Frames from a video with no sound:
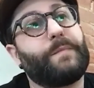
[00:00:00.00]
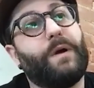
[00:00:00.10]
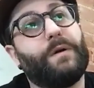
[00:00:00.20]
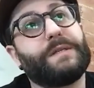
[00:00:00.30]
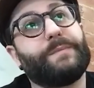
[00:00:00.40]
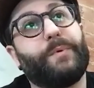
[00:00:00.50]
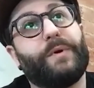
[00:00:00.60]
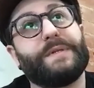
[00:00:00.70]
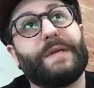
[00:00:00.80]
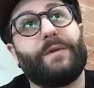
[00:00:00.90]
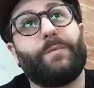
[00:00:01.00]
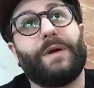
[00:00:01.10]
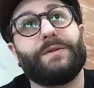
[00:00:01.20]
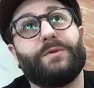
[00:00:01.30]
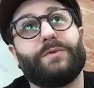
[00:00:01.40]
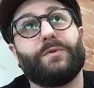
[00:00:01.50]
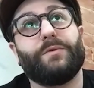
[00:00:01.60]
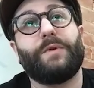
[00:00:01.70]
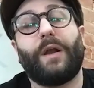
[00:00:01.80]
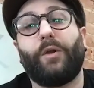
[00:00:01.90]
I suppose they're the ones who
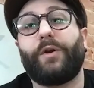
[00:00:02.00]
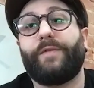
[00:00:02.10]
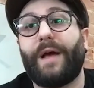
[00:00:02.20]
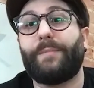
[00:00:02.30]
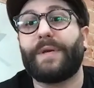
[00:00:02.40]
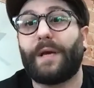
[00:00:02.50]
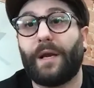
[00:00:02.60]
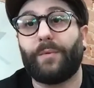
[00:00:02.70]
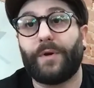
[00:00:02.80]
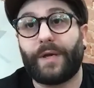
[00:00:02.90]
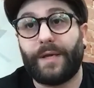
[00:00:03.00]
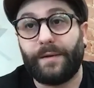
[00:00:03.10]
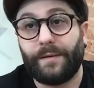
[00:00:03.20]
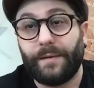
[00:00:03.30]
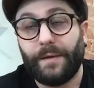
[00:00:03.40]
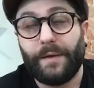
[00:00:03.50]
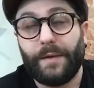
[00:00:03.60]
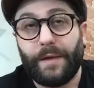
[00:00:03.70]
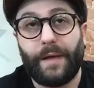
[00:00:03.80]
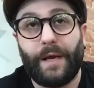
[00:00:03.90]
do a lot of our big colour work here.
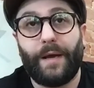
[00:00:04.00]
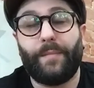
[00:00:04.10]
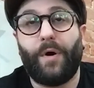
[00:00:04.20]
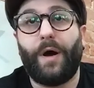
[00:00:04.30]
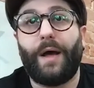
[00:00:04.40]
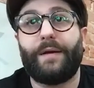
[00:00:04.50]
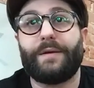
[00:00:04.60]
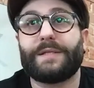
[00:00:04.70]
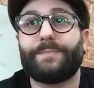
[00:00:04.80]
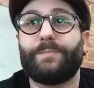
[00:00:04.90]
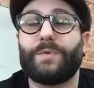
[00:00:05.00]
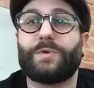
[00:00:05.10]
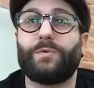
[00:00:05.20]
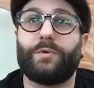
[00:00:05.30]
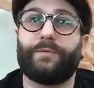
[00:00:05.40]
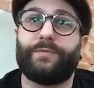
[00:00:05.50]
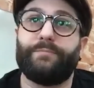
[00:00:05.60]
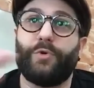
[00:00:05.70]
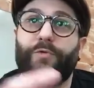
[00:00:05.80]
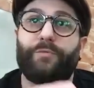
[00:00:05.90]
I sort
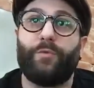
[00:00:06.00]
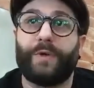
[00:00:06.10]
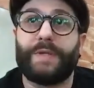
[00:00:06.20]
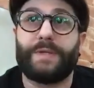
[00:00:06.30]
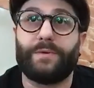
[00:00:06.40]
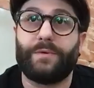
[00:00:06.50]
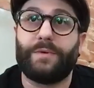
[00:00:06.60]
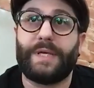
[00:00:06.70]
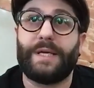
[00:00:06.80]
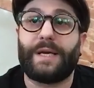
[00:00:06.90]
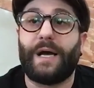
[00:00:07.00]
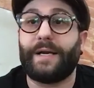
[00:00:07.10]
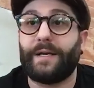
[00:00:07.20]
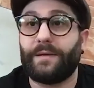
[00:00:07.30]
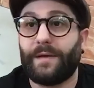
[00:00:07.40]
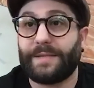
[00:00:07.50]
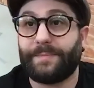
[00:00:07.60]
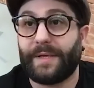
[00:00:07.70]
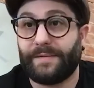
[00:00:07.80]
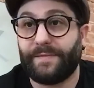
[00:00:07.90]
of move more into the cutting
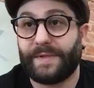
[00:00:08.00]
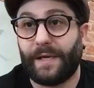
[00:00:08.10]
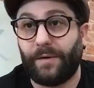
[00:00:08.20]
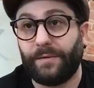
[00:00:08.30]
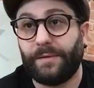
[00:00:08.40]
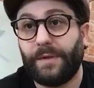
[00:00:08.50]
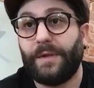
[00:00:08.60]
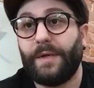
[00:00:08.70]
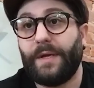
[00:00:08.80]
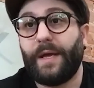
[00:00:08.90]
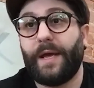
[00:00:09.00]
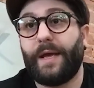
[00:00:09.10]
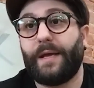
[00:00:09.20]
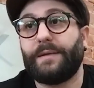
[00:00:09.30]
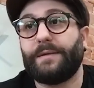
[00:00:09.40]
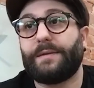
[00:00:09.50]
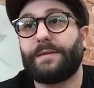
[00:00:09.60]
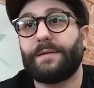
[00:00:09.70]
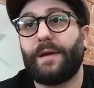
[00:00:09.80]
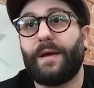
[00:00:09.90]
aspect of the salon, and
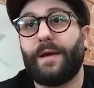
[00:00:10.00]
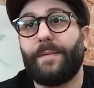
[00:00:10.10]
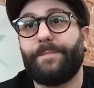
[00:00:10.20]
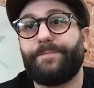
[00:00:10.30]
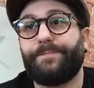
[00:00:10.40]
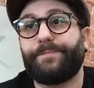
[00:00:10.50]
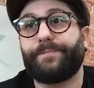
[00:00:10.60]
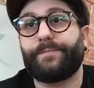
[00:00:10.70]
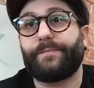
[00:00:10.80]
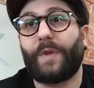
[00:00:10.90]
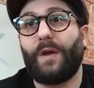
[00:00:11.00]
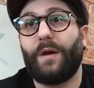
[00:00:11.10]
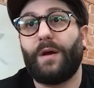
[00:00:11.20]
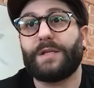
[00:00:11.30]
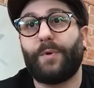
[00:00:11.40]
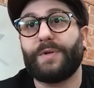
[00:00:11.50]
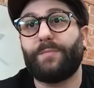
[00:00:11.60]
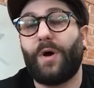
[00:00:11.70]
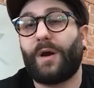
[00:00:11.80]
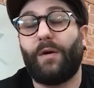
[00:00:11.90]
I suppose
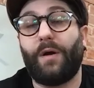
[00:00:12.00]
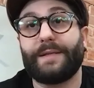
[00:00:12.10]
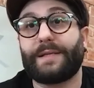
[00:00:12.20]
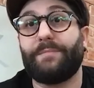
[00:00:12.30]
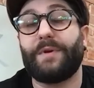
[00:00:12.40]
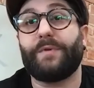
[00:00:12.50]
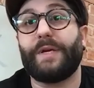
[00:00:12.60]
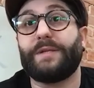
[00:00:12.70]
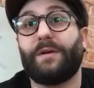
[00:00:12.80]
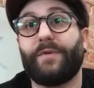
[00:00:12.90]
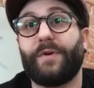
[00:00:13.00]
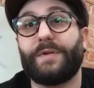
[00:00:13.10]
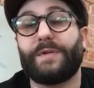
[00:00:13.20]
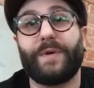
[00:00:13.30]
my clients can be really diverse.